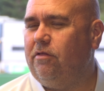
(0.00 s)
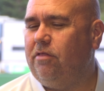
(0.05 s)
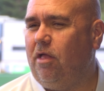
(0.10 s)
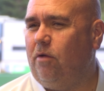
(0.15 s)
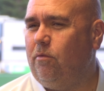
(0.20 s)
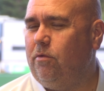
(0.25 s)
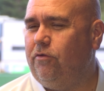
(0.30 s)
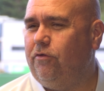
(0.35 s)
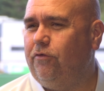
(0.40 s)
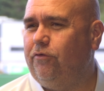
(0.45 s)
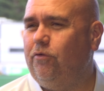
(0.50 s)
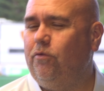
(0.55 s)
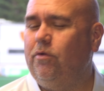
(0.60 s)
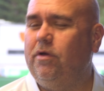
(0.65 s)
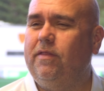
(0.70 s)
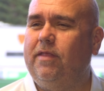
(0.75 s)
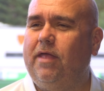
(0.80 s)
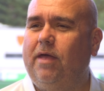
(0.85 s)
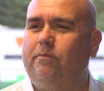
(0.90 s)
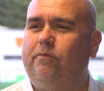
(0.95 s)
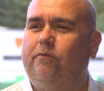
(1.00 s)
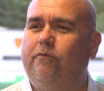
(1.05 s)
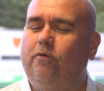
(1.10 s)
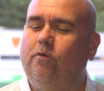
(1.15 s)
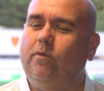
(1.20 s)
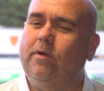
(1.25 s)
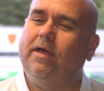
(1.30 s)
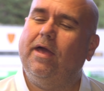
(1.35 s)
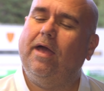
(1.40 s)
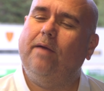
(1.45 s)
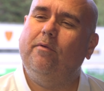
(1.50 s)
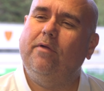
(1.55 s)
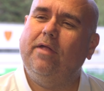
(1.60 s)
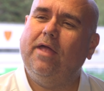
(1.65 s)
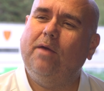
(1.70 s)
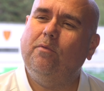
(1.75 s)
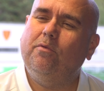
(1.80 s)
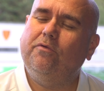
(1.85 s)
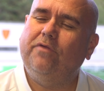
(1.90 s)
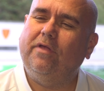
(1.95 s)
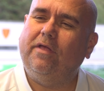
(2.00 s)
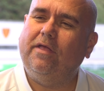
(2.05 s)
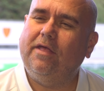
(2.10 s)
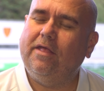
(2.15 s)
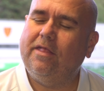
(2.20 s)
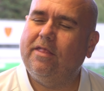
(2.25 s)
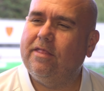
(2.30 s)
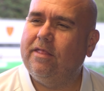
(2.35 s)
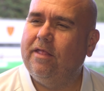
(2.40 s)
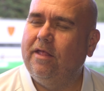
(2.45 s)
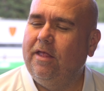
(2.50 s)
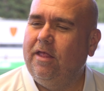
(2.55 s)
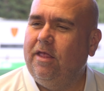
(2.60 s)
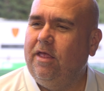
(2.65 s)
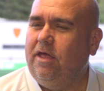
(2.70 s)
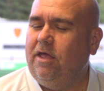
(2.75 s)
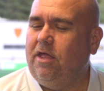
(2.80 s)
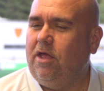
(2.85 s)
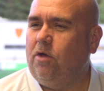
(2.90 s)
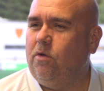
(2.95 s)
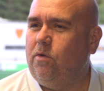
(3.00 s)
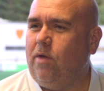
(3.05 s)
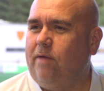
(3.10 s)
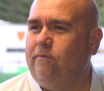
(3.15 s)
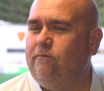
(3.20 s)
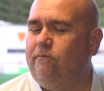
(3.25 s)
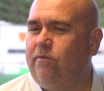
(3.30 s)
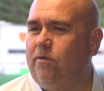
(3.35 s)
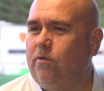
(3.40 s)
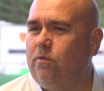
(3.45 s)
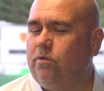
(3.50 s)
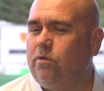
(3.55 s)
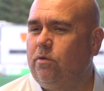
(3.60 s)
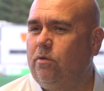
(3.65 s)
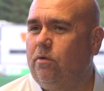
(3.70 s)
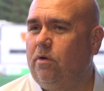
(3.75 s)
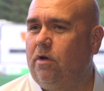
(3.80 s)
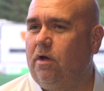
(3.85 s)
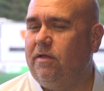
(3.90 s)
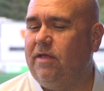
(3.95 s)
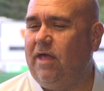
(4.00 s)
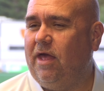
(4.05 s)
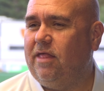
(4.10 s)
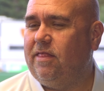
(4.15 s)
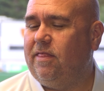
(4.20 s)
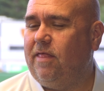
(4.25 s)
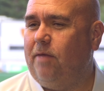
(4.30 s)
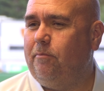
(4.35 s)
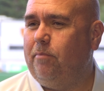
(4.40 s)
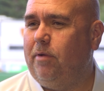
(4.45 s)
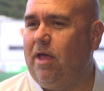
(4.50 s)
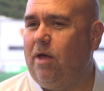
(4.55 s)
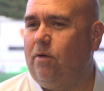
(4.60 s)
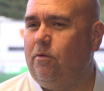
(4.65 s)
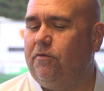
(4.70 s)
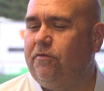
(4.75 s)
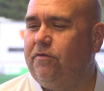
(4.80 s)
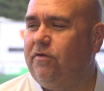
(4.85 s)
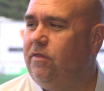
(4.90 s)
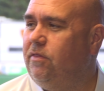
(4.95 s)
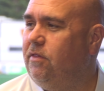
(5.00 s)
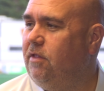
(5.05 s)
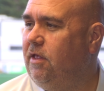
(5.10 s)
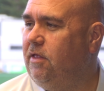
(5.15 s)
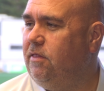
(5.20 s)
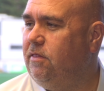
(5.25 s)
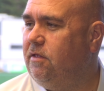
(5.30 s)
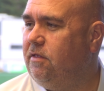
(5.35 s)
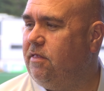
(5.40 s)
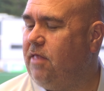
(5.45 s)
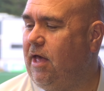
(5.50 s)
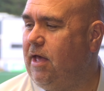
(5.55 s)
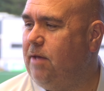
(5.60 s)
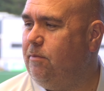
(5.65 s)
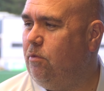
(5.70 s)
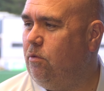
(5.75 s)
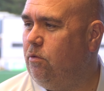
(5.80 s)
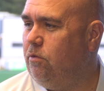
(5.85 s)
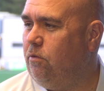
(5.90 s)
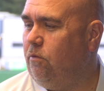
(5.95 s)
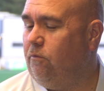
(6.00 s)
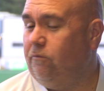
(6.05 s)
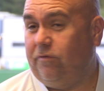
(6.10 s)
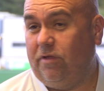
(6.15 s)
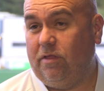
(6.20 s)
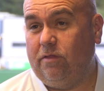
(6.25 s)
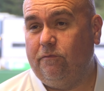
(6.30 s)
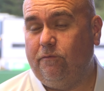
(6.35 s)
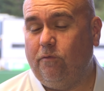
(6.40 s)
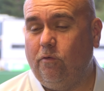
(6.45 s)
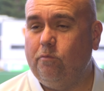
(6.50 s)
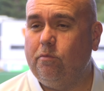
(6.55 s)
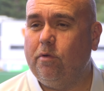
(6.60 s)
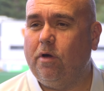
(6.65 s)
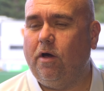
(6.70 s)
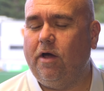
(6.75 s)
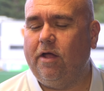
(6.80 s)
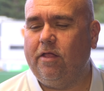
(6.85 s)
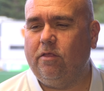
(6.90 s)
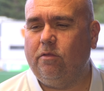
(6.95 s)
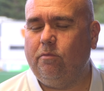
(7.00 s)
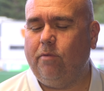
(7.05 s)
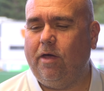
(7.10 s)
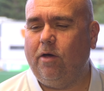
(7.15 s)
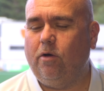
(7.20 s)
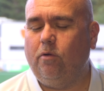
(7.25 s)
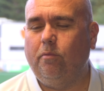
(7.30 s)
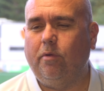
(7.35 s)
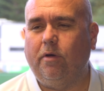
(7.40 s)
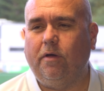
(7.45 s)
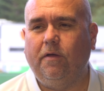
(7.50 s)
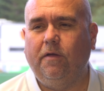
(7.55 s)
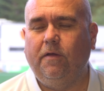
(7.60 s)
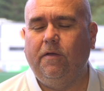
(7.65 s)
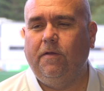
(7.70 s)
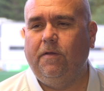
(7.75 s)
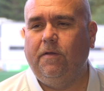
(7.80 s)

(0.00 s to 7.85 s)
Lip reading: like we were just talking there before we came on air, wasn't it? Enfield, yes, they're below us in the table and obviously the form guide as well, but,